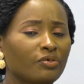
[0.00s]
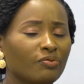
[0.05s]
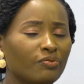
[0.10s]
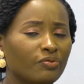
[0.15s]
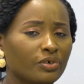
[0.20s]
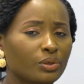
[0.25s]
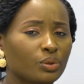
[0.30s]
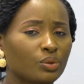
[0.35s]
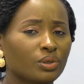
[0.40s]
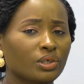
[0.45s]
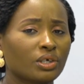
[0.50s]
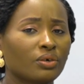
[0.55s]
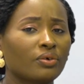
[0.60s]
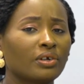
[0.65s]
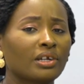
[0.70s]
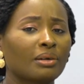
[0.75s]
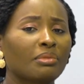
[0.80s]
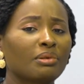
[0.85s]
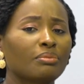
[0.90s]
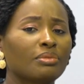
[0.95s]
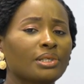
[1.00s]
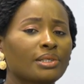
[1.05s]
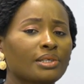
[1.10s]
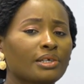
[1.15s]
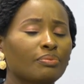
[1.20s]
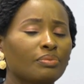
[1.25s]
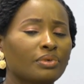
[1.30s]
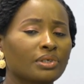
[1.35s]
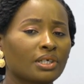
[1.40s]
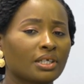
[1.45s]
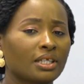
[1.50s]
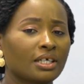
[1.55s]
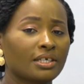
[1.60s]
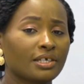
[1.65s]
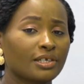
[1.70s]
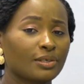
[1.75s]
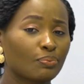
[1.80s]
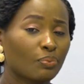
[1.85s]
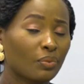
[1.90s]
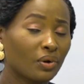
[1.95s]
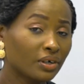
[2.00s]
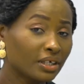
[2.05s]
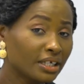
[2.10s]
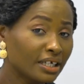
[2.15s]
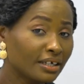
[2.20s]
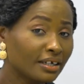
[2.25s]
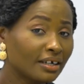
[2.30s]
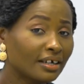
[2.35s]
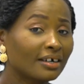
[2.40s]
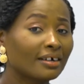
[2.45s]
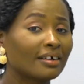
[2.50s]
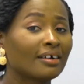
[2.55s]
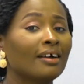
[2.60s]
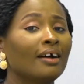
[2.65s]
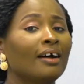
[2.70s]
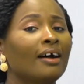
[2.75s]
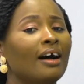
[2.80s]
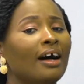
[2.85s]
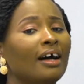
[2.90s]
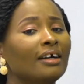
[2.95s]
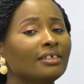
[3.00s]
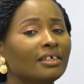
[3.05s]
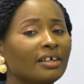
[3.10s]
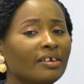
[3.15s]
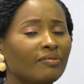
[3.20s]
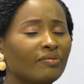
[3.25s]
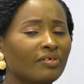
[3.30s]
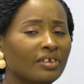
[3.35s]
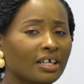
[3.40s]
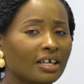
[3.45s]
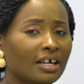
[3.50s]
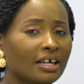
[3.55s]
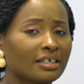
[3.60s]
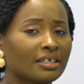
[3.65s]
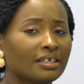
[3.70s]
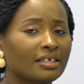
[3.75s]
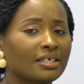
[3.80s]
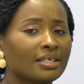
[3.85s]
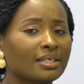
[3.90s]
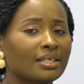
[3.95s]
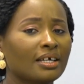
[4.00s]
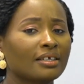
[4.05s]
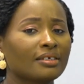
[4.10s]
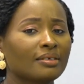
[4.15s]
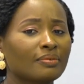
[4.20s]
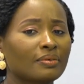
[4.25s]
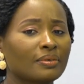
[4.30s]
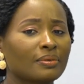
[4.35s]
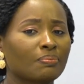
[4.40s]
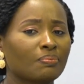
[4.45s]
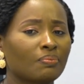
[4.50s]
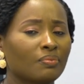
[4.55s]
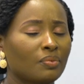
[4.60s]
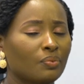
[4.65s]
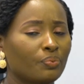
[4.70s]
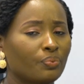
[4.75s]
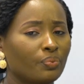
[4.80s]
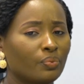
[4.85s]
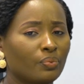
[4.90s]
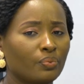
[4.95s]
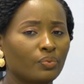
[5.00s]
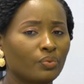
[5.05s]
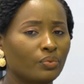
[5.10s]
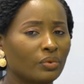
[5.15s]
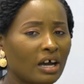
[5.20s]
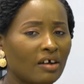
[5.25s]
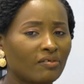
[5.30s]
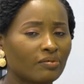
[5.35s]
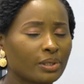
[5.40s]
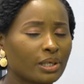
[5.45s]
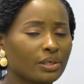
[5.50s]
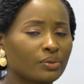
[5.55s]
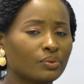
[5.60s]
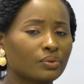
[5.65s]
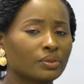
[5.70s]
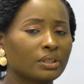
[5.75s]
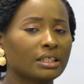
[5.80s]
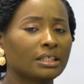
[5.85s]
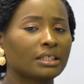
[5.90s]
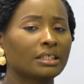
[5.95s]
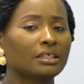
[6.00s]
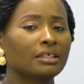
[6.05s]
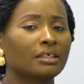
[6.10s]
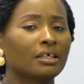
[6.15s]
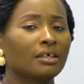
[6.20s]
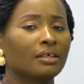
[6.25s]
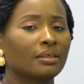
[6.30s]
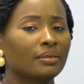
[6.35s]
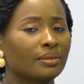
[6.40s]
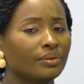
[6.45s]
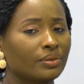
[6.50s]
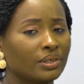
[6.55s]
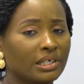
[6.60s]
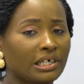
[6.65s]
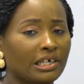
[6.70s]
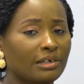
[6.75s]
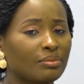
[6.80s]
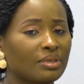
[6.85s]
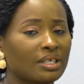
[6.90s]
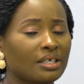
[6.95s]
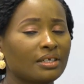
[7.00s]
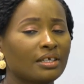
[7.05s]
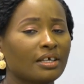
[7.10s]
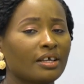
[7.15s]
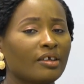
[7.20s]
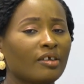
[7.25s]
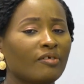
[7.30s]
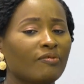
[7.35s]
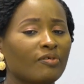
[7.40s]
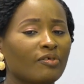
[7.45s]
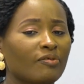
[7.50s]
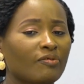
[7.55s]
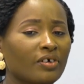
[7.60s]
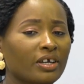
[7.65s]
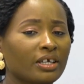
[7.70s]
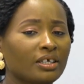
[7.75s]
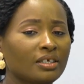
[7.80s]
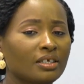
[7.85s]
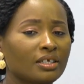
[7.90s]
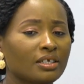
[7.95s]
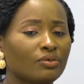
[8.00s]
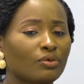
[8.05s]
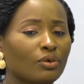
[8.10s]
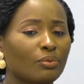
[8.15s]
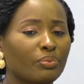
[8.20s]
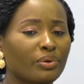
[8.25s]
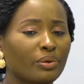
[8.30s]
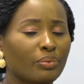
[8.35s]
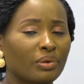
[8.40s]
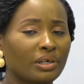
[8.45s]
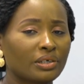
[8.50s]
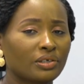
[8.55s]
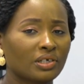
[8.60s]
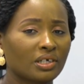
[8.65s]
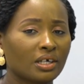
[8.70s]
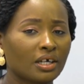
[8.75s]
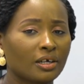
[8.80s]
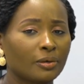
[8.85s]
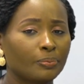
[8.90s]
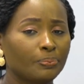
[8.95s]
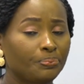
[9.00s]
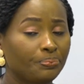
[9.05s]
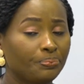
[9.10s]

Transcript: free to check on the baby's temperature. That is morning and evening at least, and afternoon, 3 times a day. If you find your premature